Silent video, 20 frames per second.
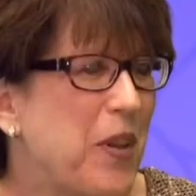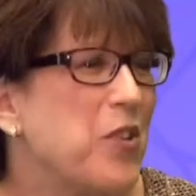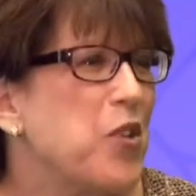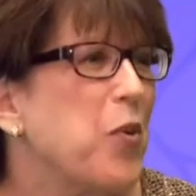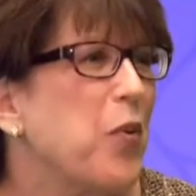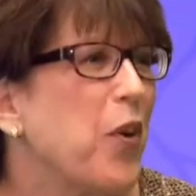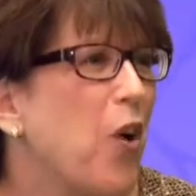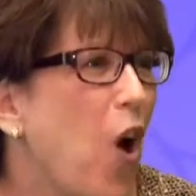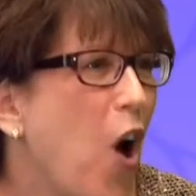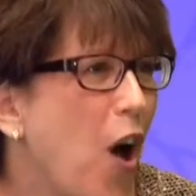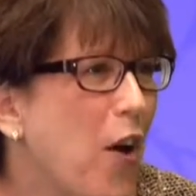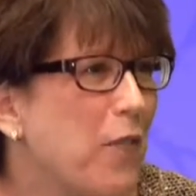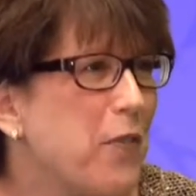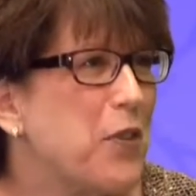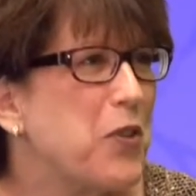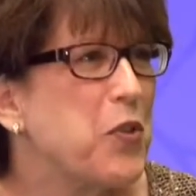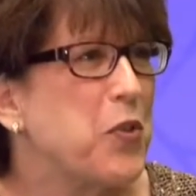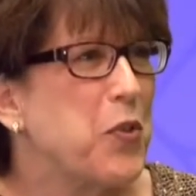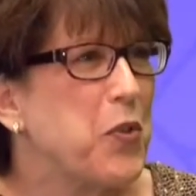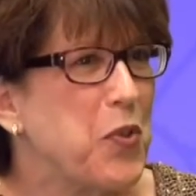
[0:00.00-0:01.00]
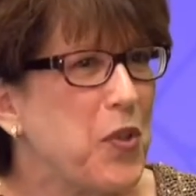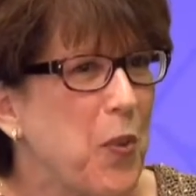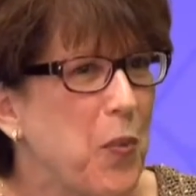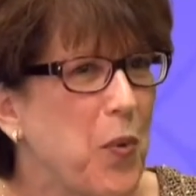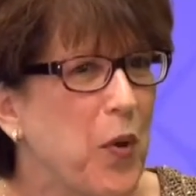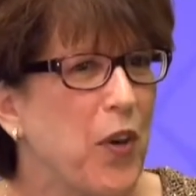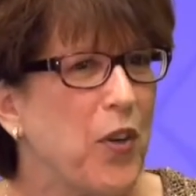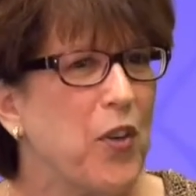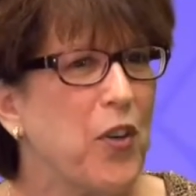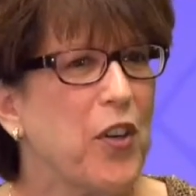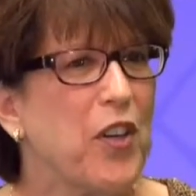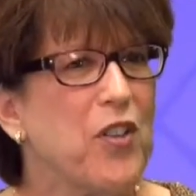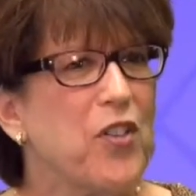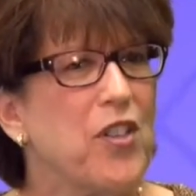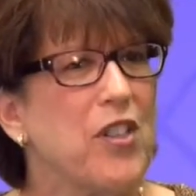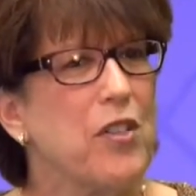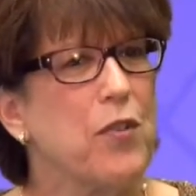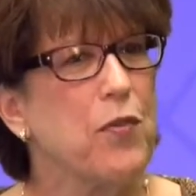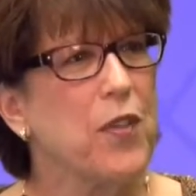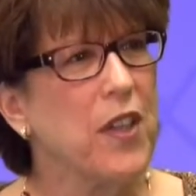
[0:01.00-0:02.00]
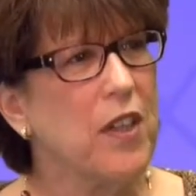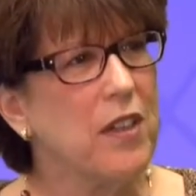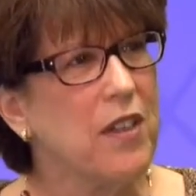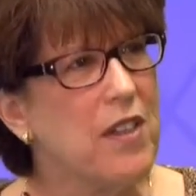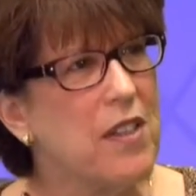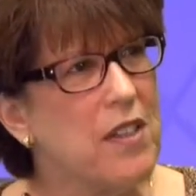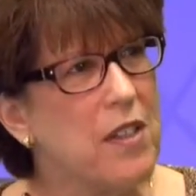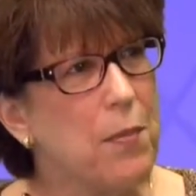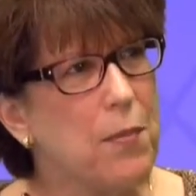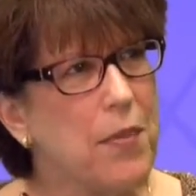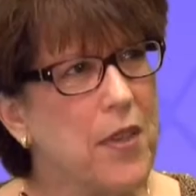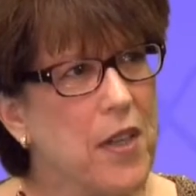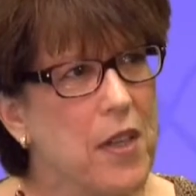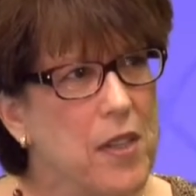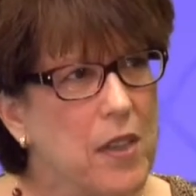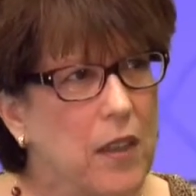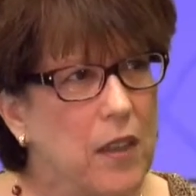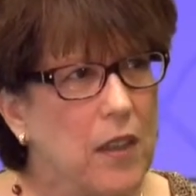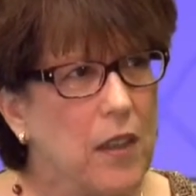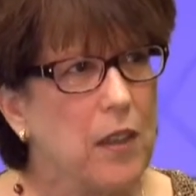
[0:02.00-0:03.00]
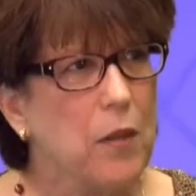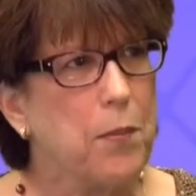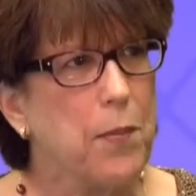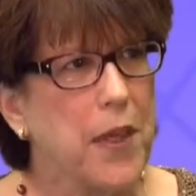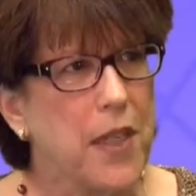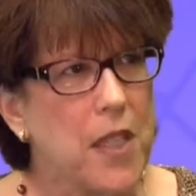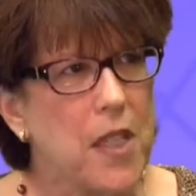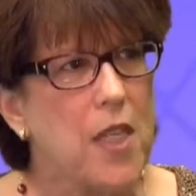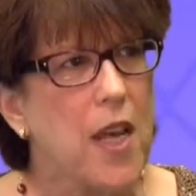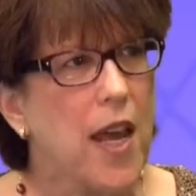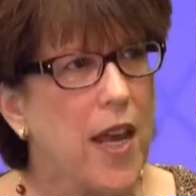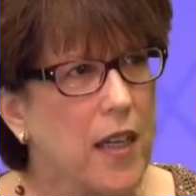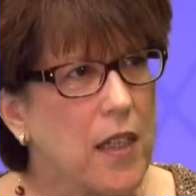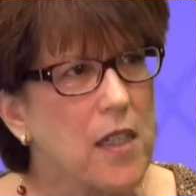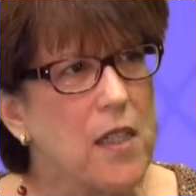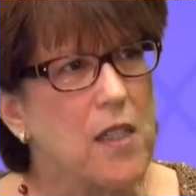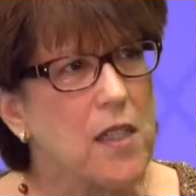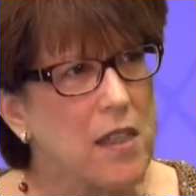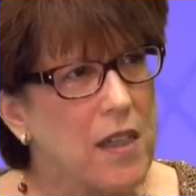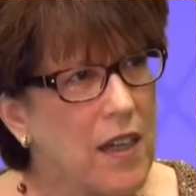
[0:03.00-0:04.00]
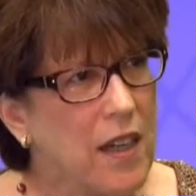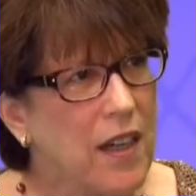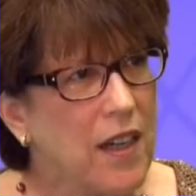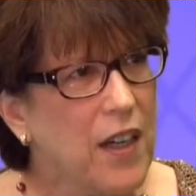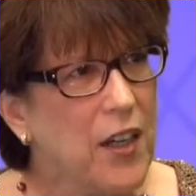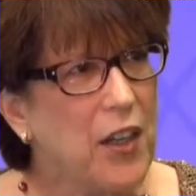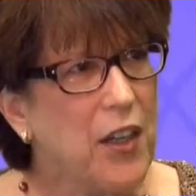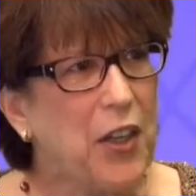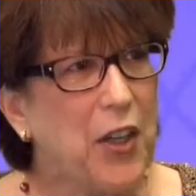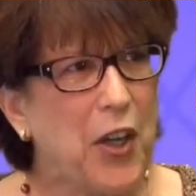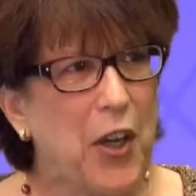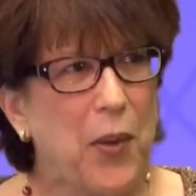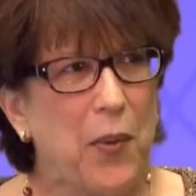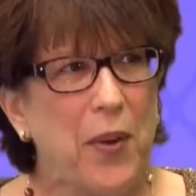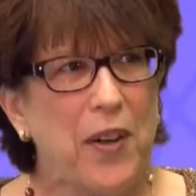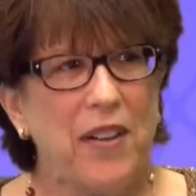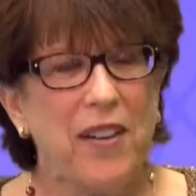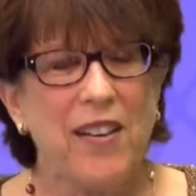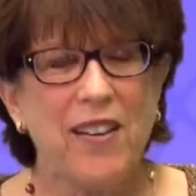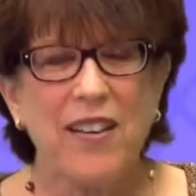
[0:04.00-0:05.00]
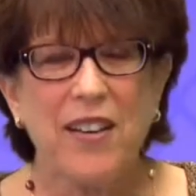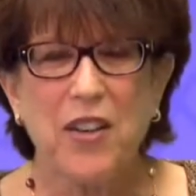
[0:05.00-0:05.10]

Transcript: to an office or somewhere and you can just feel that something's a little bit tense, you know, and